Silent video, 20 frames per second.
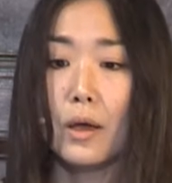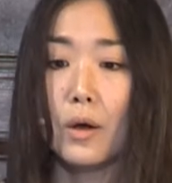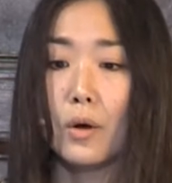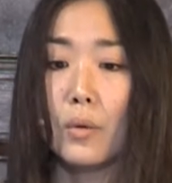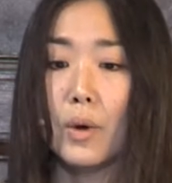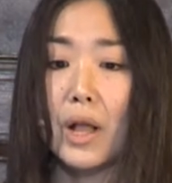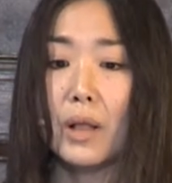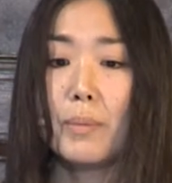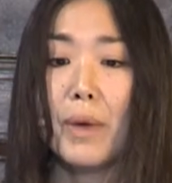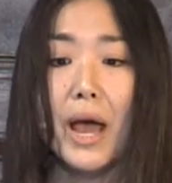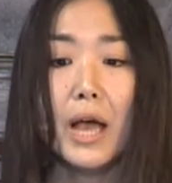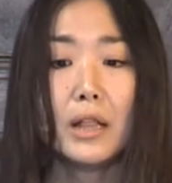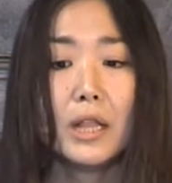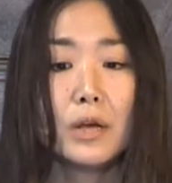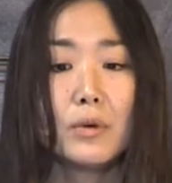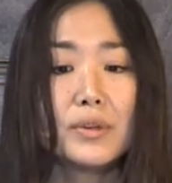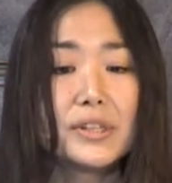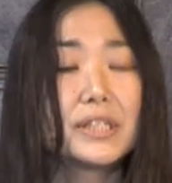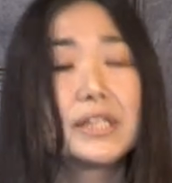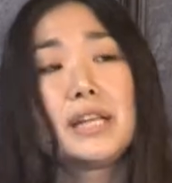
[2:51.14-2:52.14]
While
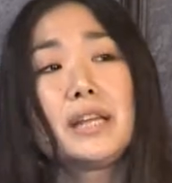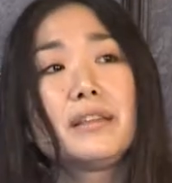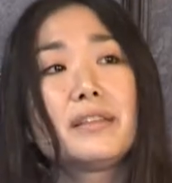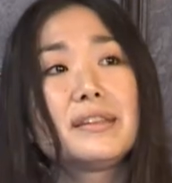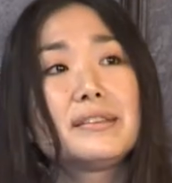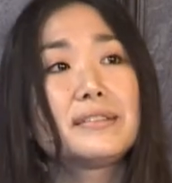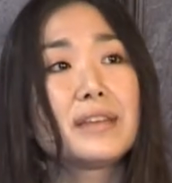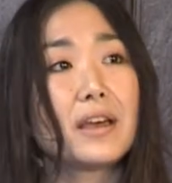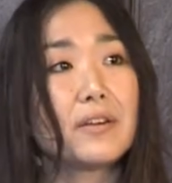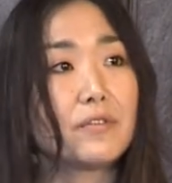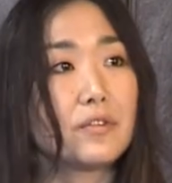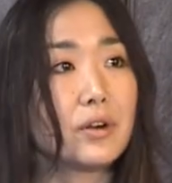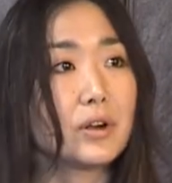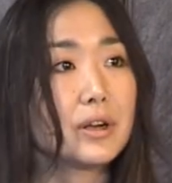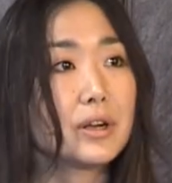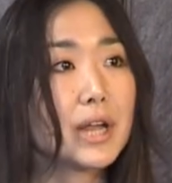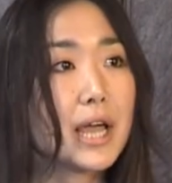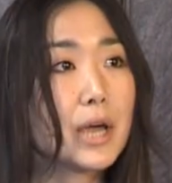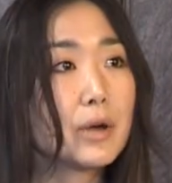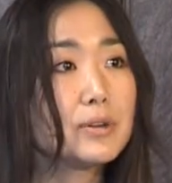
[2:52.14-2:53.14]
Paola was leading this
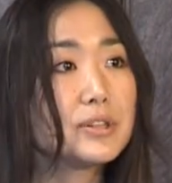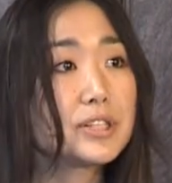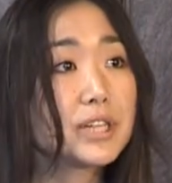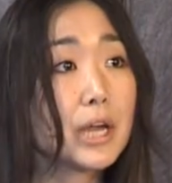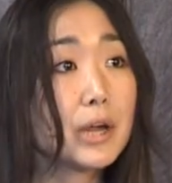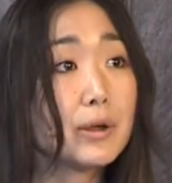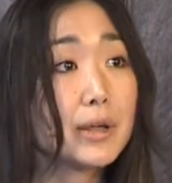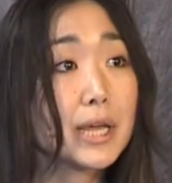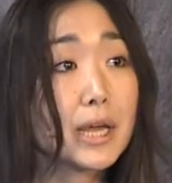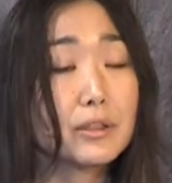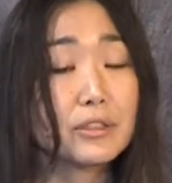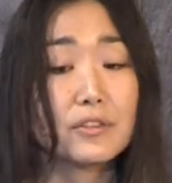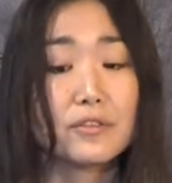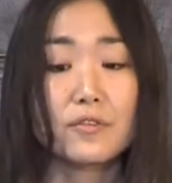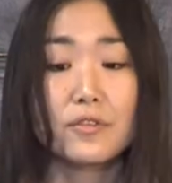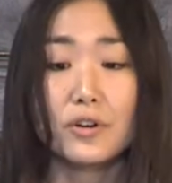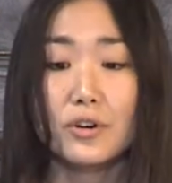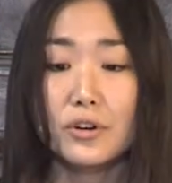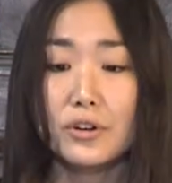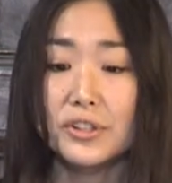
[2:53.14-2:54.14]
effort, I was carrying out the
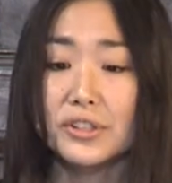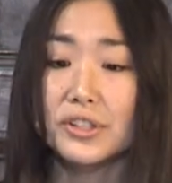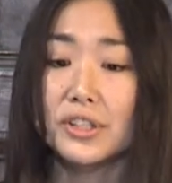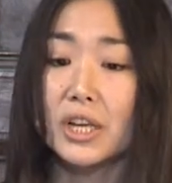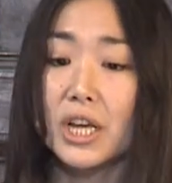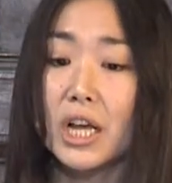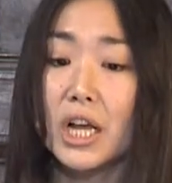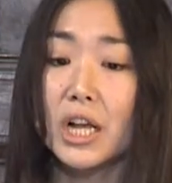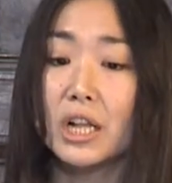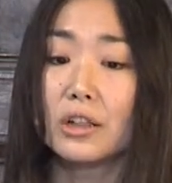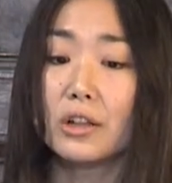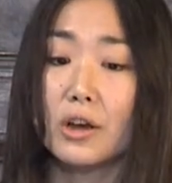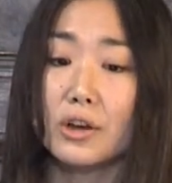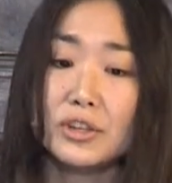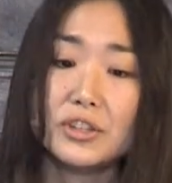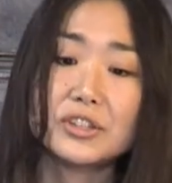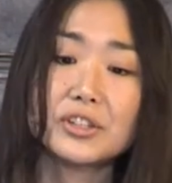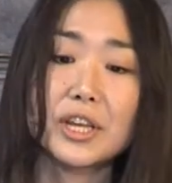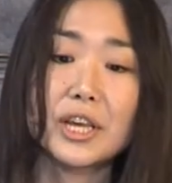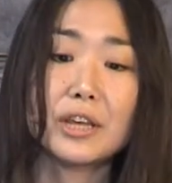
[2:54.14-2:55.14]
first
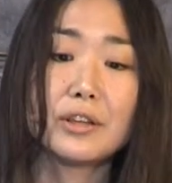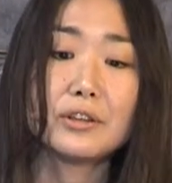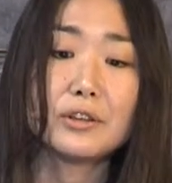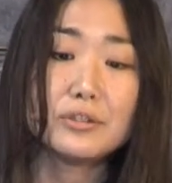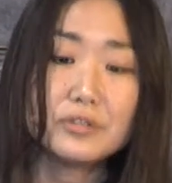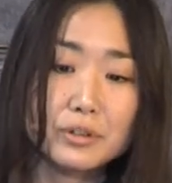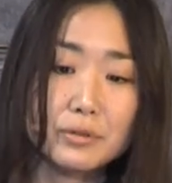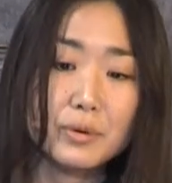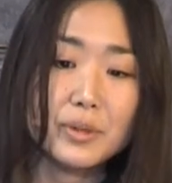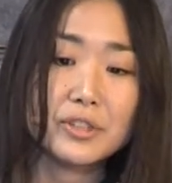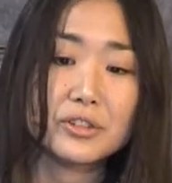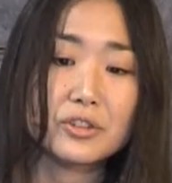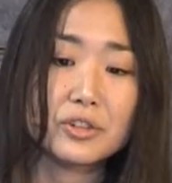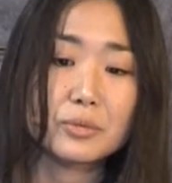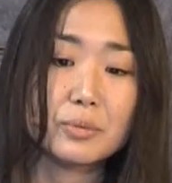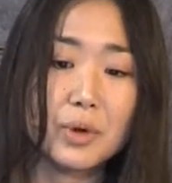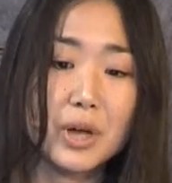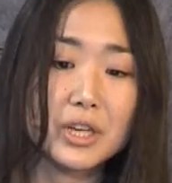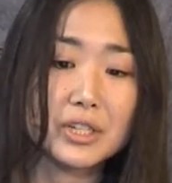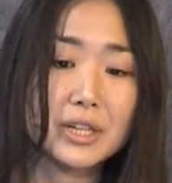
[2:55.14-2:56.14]
large-scale user
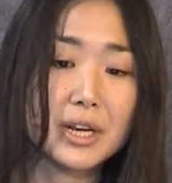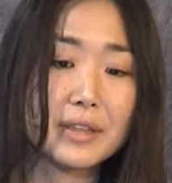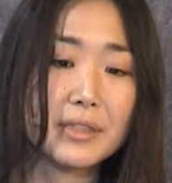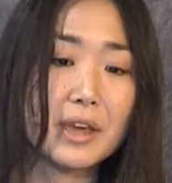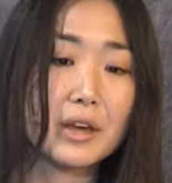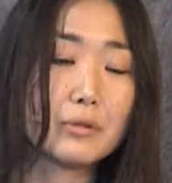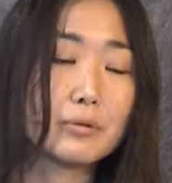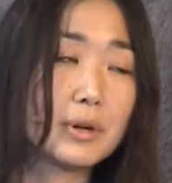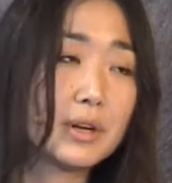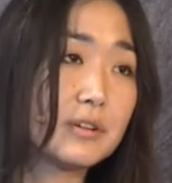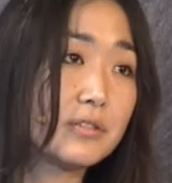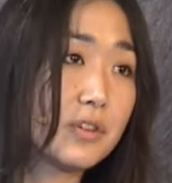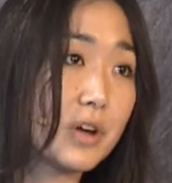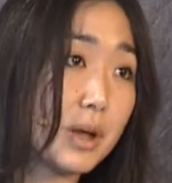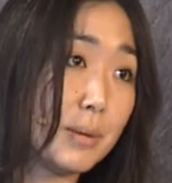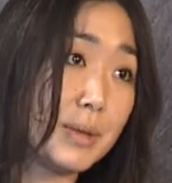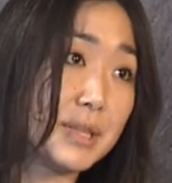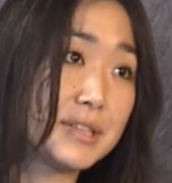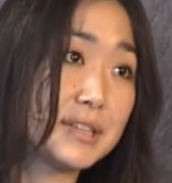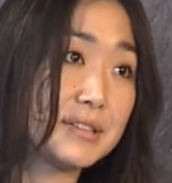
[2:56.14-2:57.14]
research project that Creative
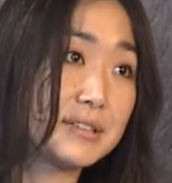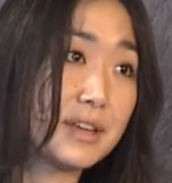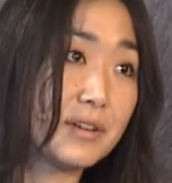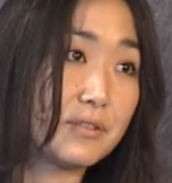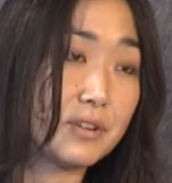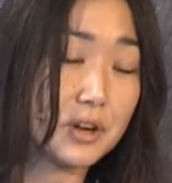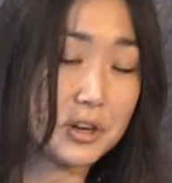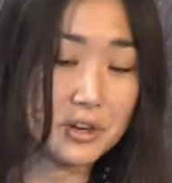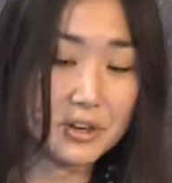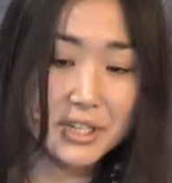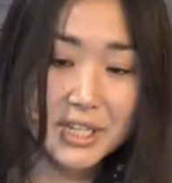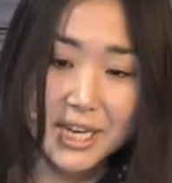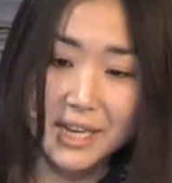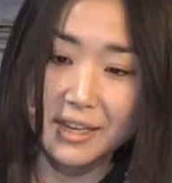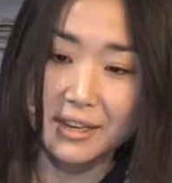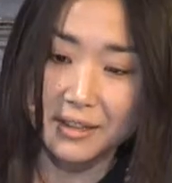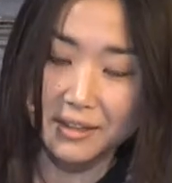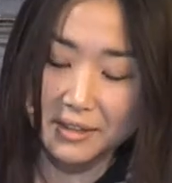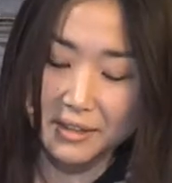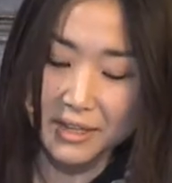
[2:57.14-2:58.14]
Commons has ever
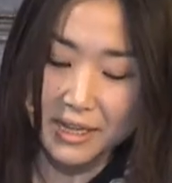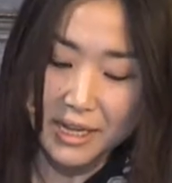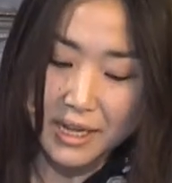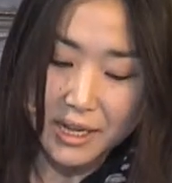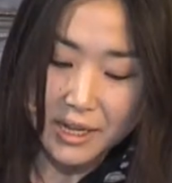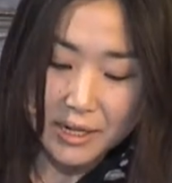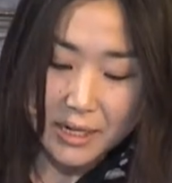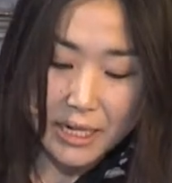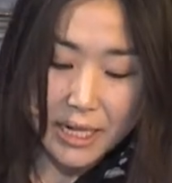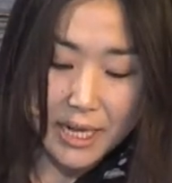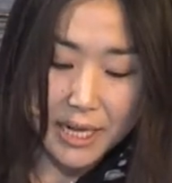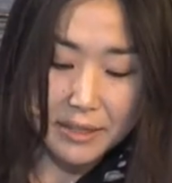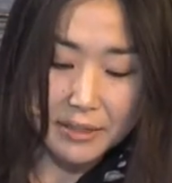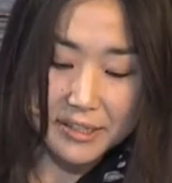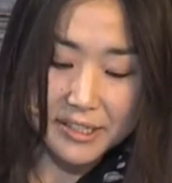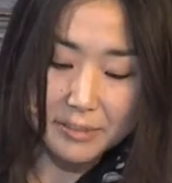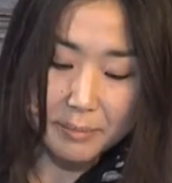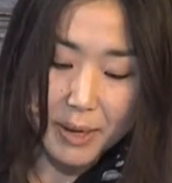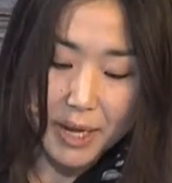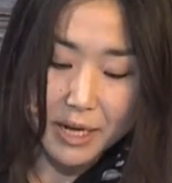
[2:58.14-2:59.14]
undertaken. In
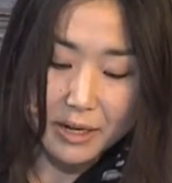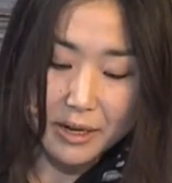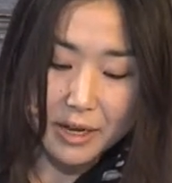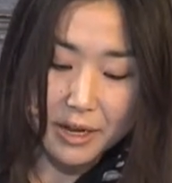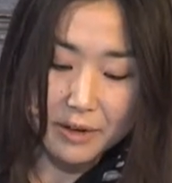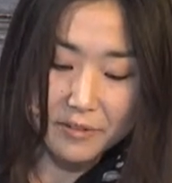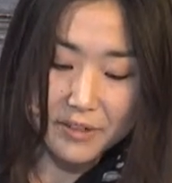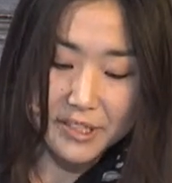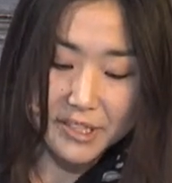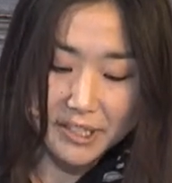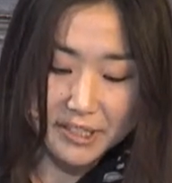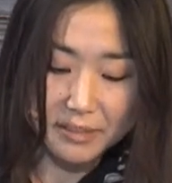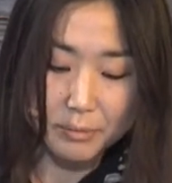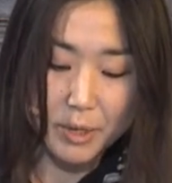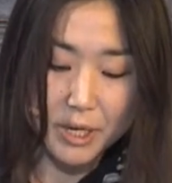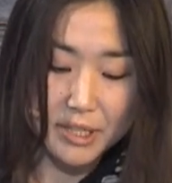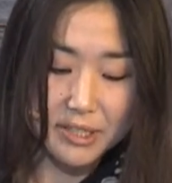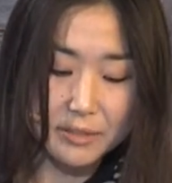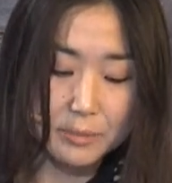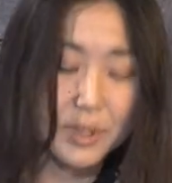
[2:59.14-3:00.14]
the span of six
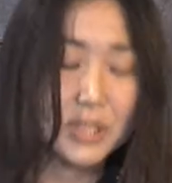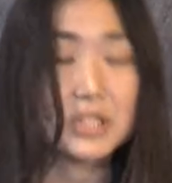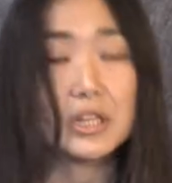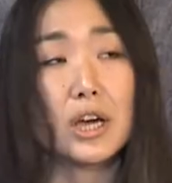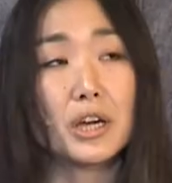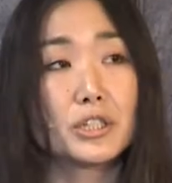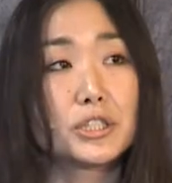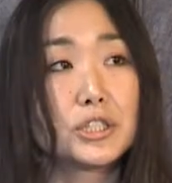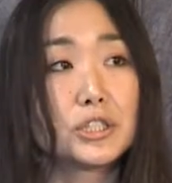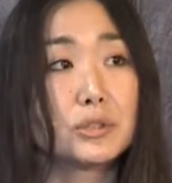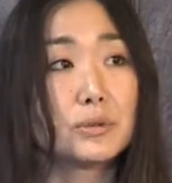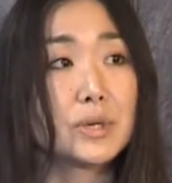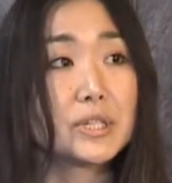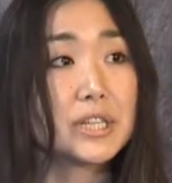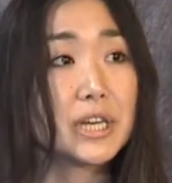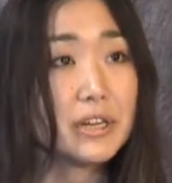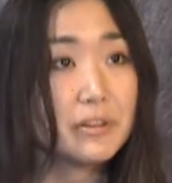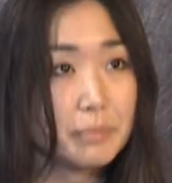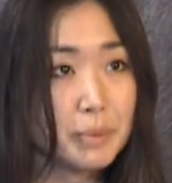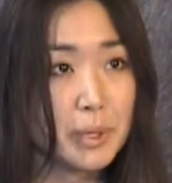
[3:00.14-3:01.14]
months, we talked to a
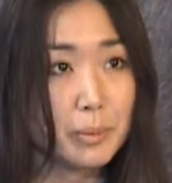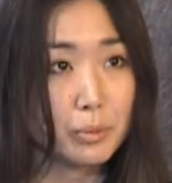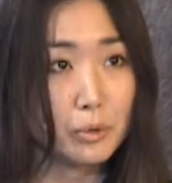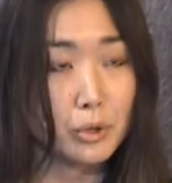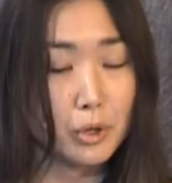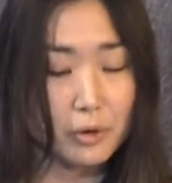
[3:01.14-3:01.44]
ton of people,